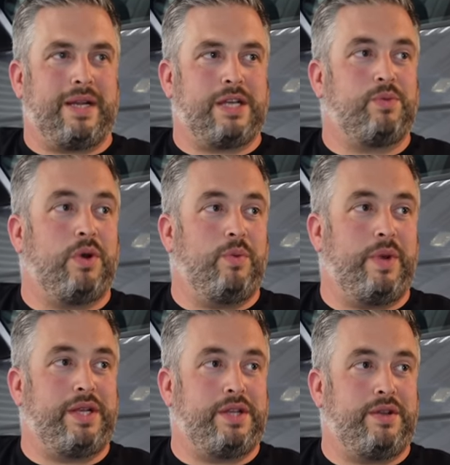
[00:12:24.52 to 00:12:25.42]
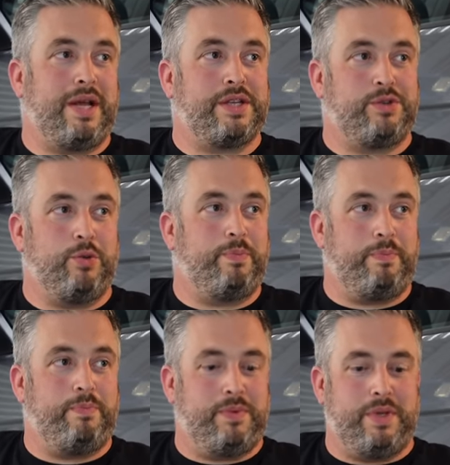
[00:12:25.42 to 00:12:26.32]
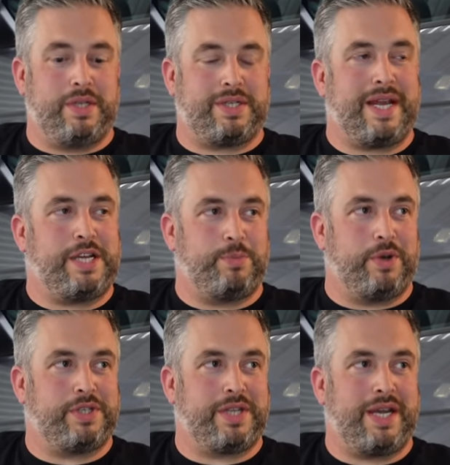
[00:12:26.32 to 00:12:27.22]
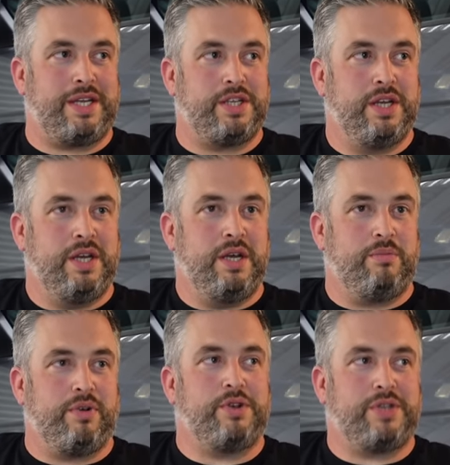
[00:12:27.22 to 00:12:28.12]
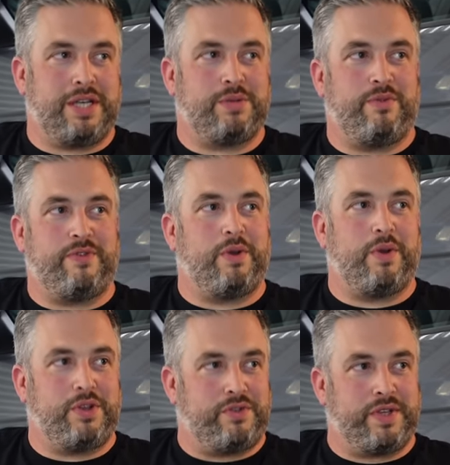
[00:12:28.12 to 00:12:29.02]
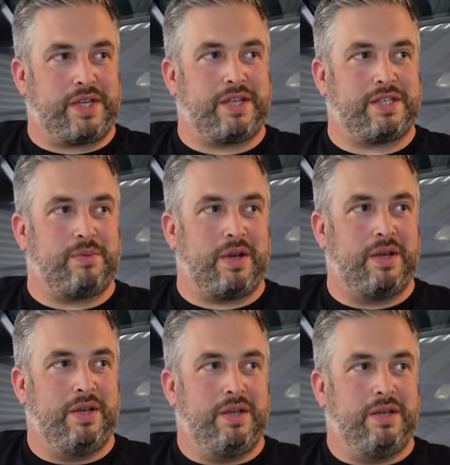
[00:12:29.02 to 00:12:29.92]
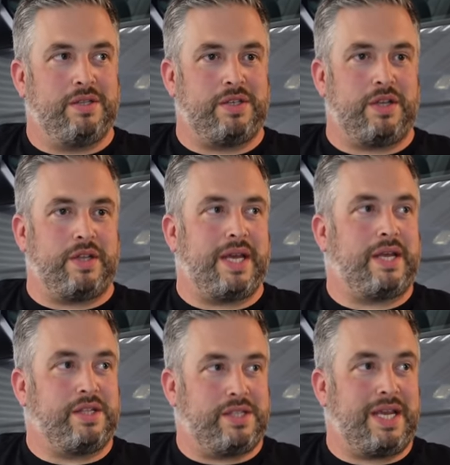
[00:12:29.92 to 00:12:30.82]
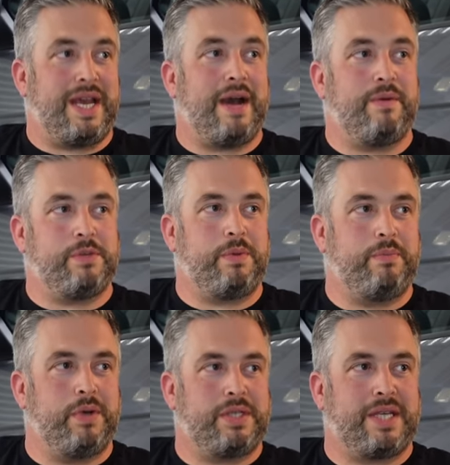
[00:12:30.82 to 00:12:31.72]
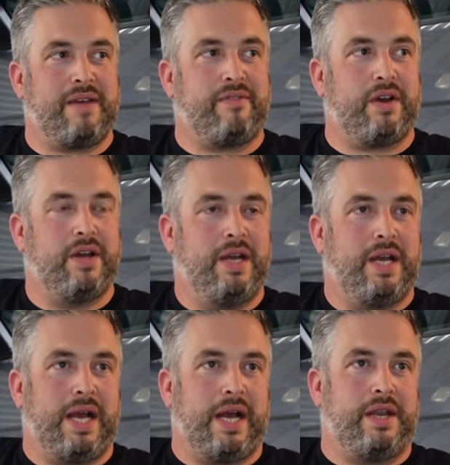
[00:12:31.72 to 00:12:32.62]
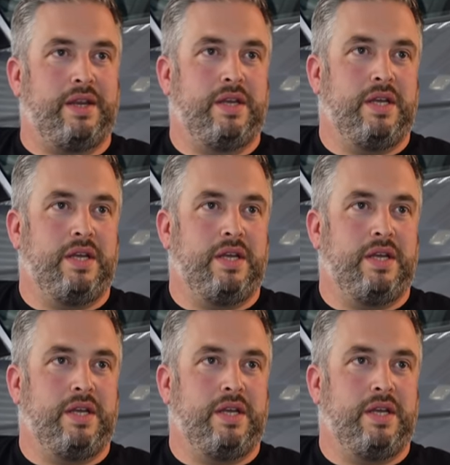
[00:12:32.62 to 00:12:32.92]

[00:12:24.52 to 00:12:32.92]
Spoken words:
that's why we do that sort of stage by stage process with photos for the customer so that they can see how it's been put together. And